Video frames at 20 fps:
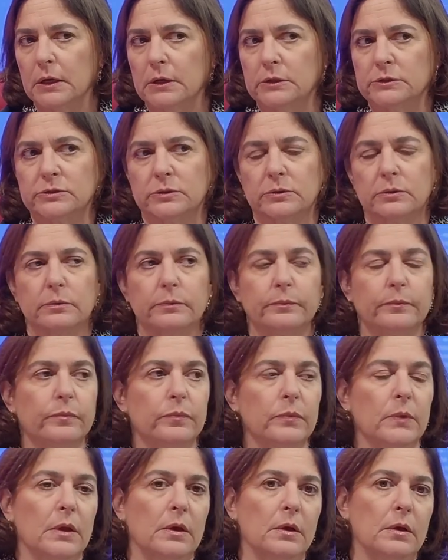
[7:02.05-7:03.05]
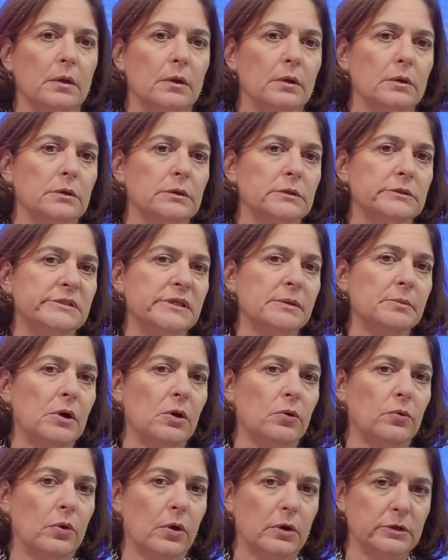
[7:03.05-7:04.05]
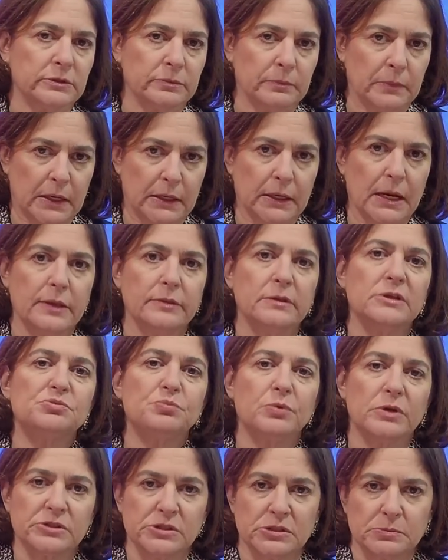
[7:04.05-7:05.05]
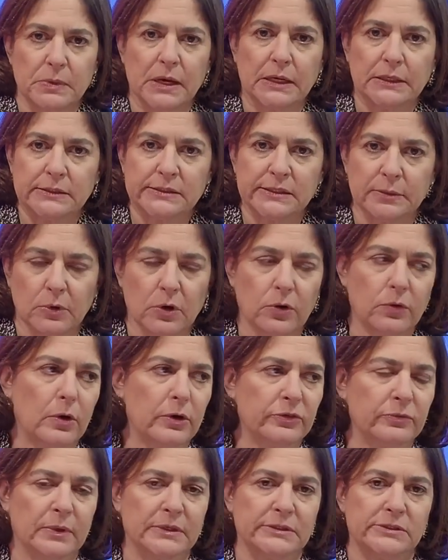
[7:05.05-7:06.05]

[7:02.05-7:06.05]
So Simcha Rothman, and this brings us back to Simcha Rothman.